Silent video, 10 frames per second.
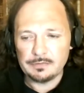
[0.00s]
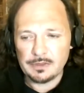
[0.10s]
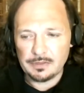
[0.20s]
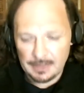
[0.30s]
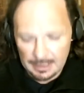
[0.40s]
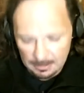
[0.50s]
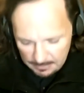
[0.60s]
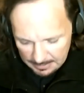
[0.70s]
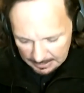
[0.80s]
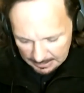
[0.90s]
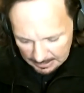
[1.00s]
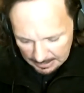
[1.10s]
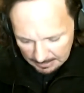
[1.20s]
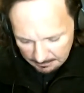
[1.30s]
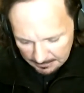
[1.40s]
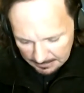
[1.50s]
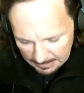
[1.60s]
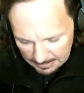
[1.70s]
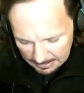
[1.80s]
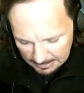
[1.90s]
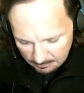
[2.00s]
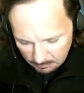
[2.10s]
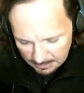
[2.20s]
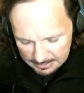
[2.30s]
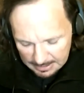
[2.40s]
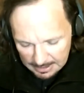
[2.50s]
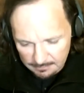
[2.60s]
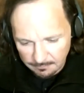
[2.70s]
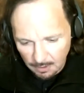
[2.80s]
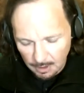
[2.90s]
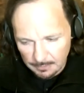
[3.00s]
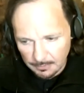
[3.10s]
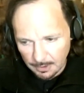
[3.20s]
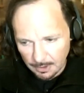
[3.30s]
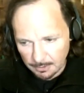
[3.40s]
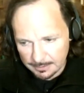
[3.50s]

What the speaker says: The thing with what you tend to find, though,